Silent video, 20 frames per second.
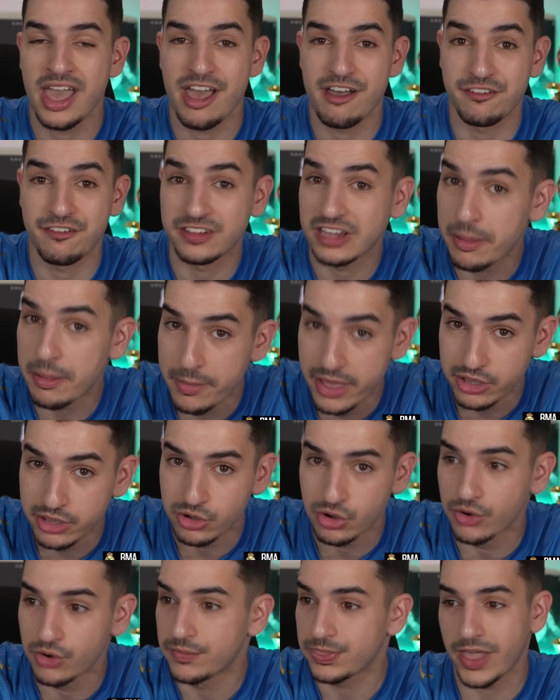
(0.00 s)

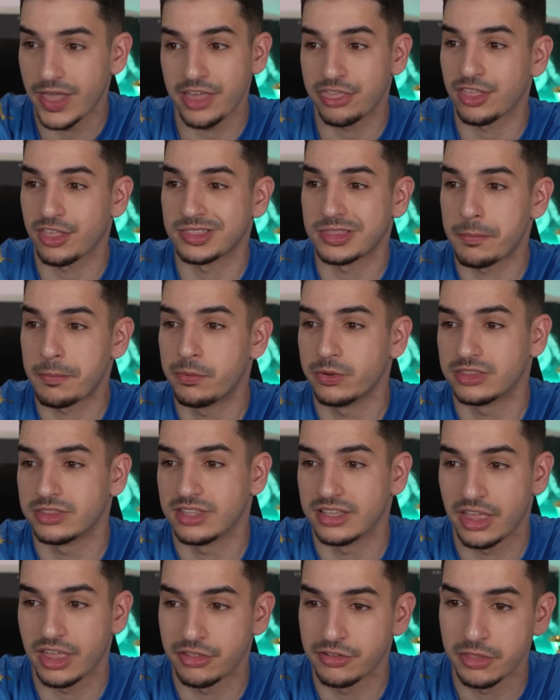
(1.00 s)
Flamengo, I thought they put
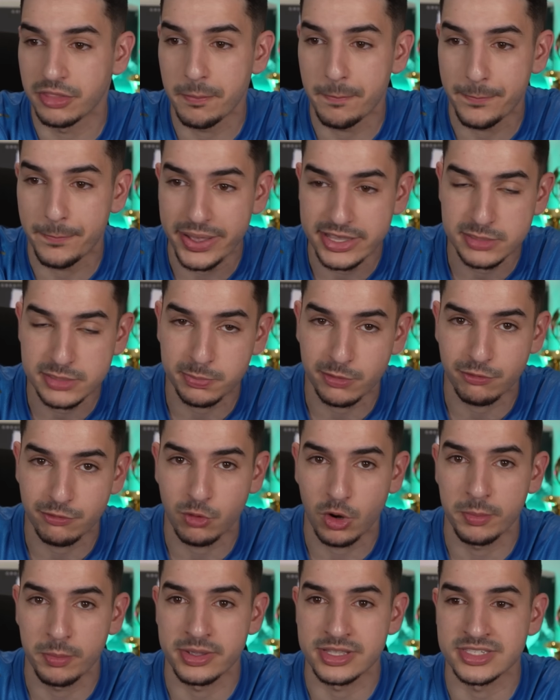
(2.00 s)
together the best
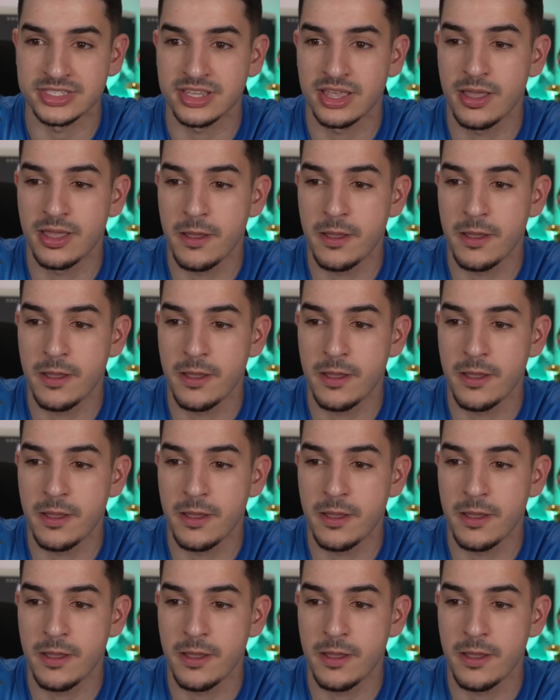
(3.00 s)
performance